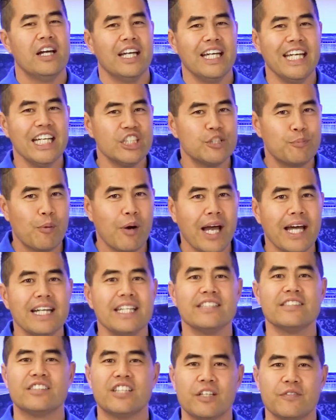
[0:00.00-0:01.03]
Each brand
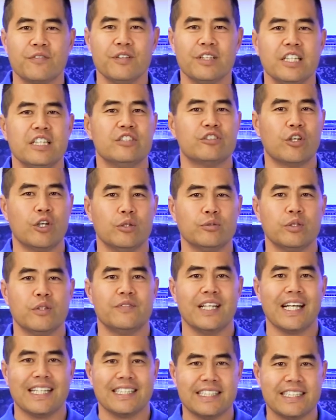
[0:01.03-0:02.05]
is different in terms of
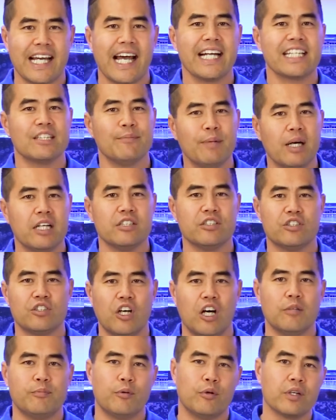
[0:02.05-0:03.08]
the exact amount of
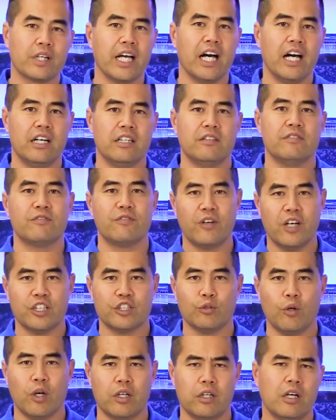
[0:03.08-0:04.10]
salt per gallon of
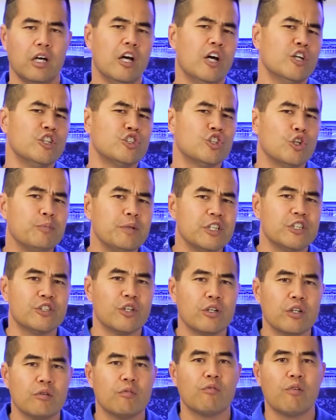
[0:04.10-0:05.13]
fresh water, so be
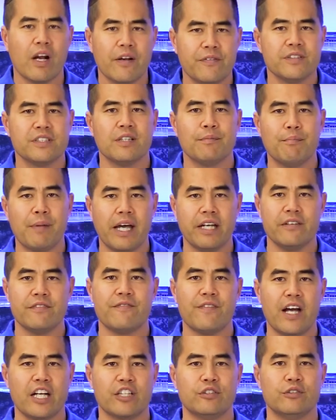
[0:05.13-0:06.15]
sure to reference the
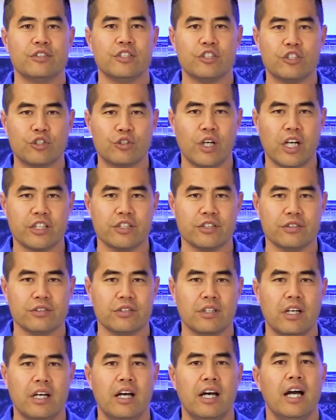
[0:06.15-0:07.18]
manufacturer's
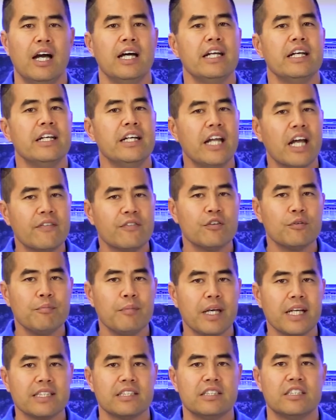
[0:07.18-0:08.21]
instructions. Never
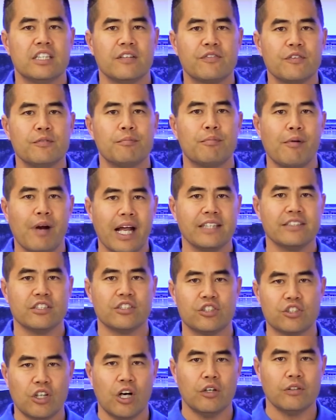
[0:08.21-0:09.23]
mix different brands
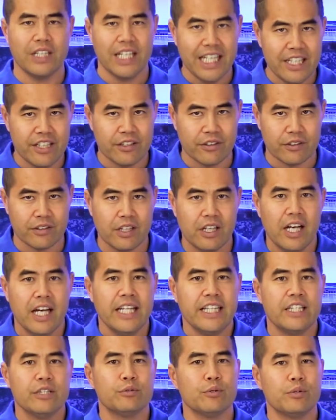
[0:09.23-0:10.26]
of salt either.
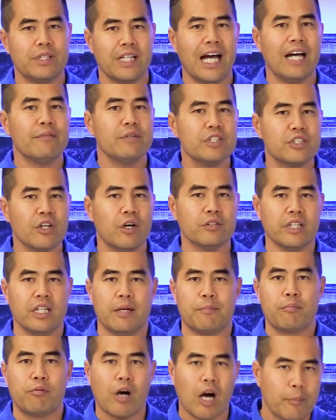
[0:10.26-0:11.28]
This will not result in
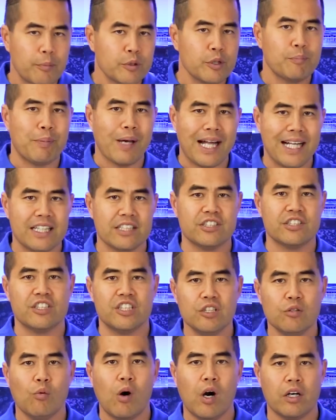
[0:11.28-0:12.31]
a properly balanced
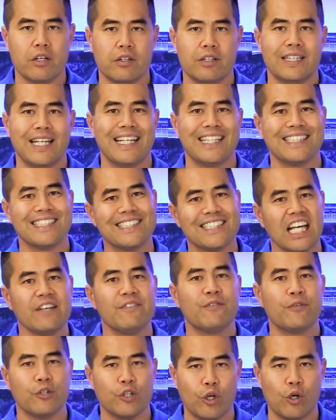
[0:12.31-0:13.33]
seawater that is
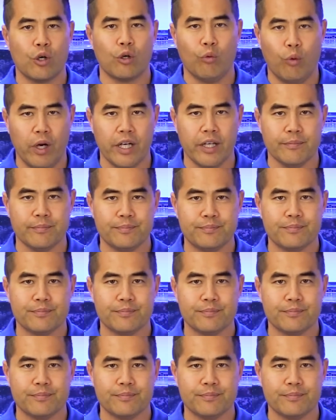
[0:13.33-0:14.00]
safe for your aquarium.